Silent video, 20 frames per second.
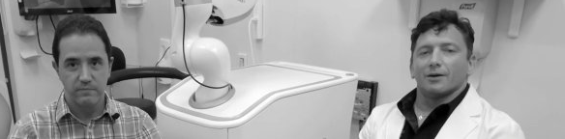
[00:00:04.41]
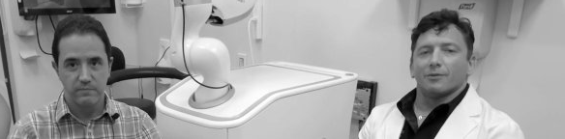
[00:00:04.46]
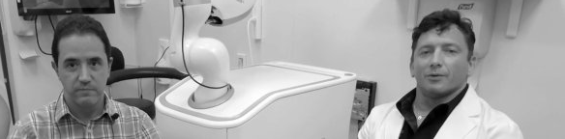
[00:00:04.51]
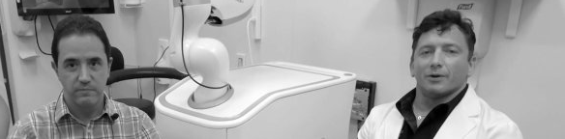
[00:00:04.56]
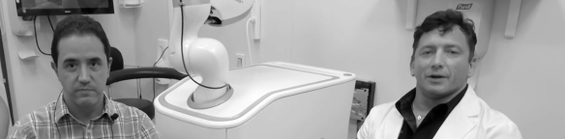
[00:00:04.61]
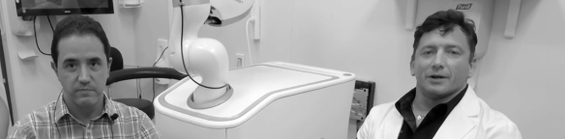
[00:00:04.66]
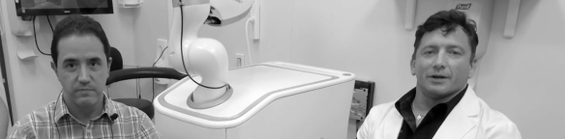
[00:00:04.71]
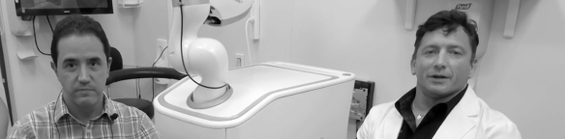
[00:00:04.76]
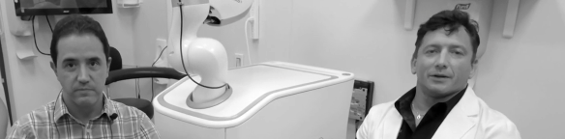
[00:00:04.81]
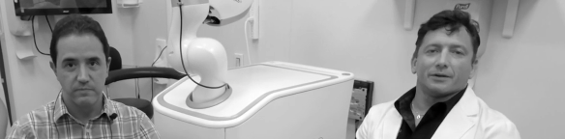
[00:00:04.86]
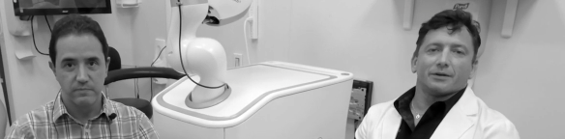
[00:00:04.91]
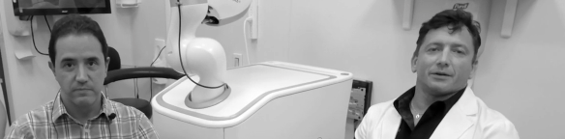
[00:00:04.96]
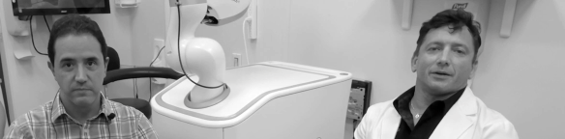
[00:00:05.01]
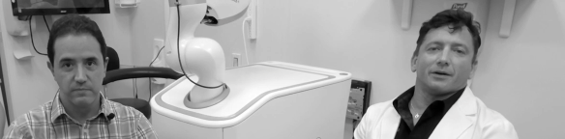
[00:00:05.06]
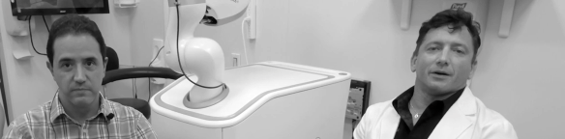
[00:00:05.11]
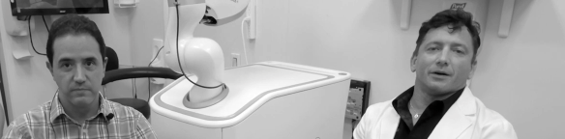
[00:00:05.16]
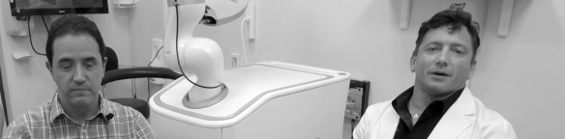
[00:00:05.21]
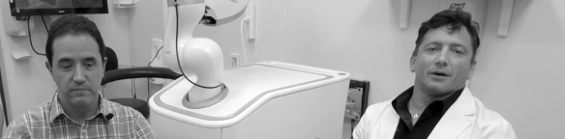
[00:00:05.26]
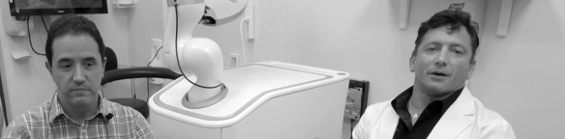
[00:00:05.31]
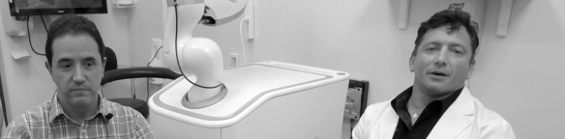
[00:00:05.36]
Speaker 1: We're
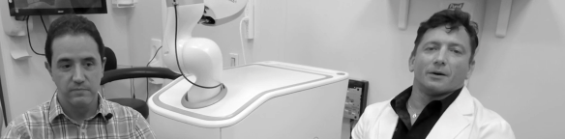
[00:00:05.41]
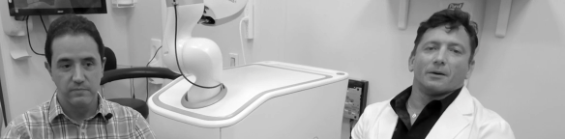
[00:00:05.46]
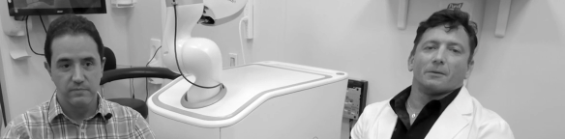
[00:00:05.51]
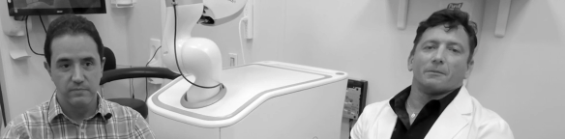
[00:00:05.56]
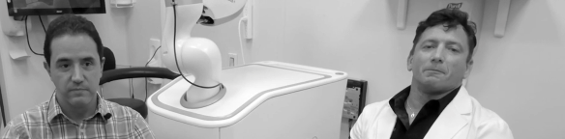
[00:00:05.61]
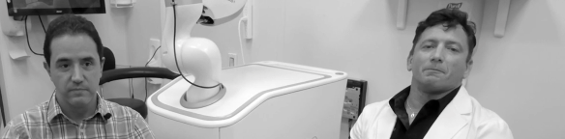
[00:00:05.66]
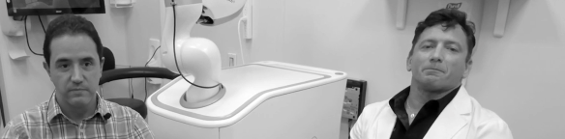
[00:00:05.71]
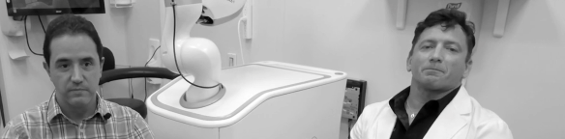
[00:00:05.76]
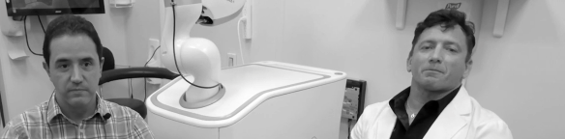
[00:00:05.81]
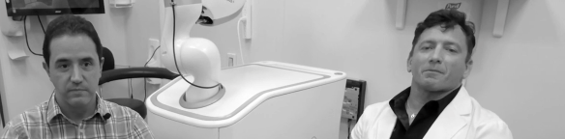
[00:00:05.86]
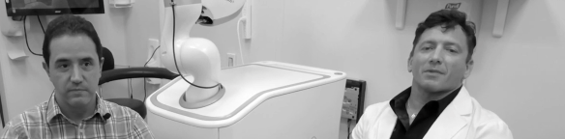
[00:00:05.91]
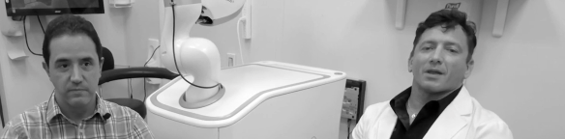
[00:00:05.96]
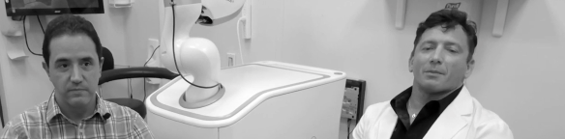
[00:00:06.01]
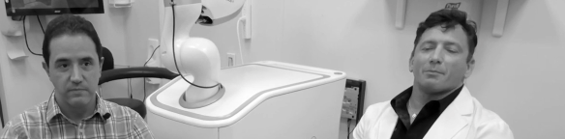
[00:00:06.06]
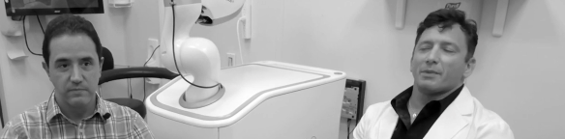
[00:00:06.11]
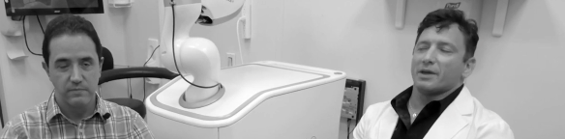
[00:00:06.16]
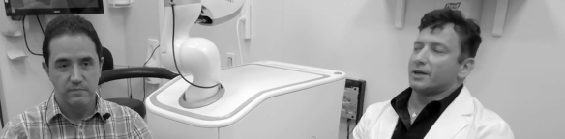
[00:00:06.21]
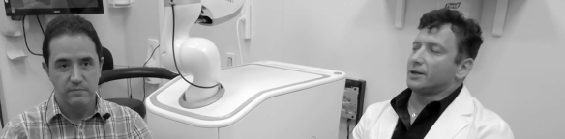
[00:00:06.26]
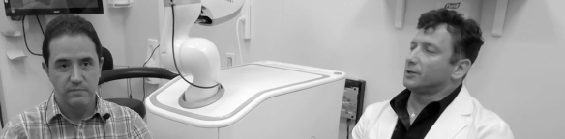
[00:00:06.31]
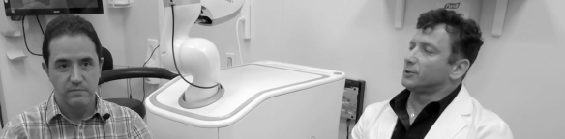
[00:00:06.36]

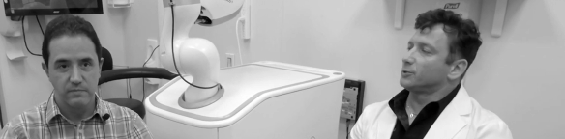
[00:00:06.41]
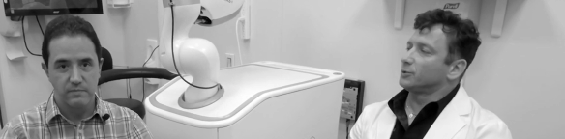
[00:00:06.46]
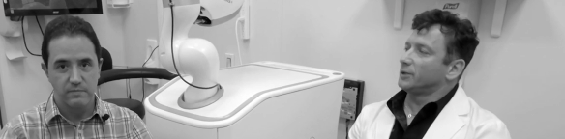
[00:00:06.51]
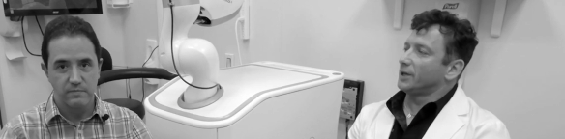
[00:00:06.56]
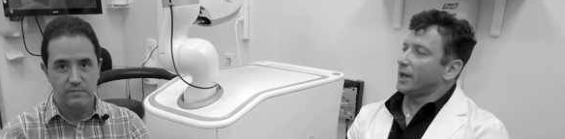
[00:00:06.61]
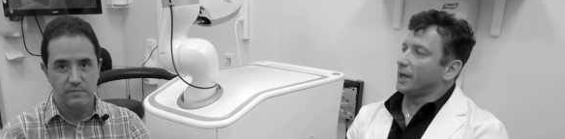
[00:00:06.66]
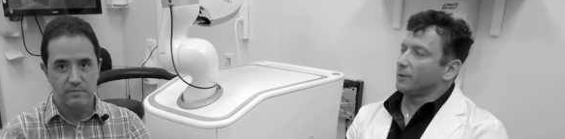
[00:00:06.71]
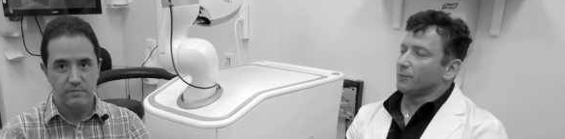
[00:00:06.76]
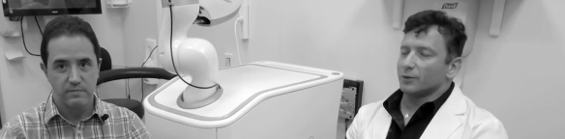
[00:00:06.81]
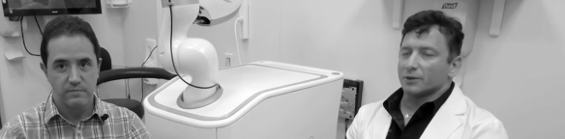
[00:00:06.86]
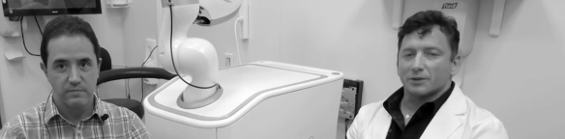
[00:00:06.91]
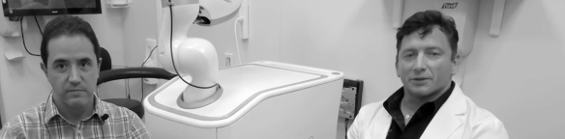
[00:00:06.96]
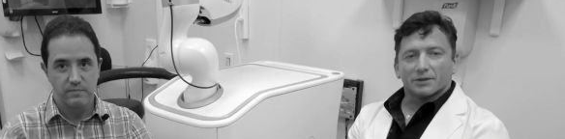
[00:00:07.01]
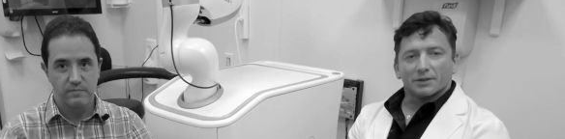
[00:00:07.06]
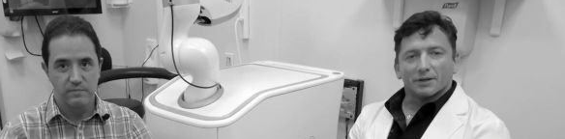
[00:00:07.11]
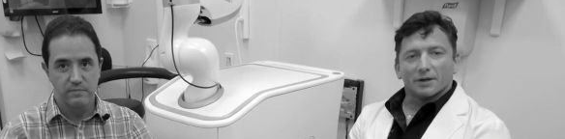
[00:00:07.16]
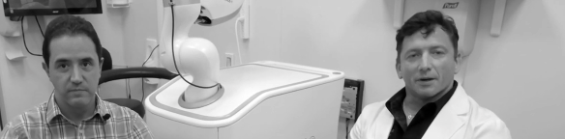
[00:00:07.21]
meeting today with